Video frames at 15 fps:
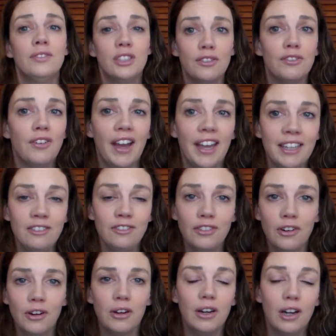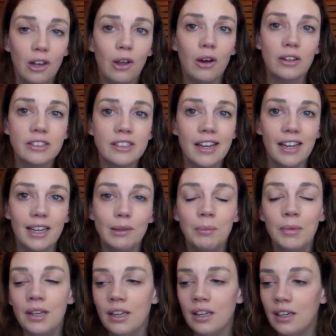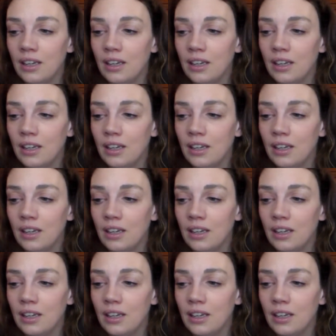to find for a long time.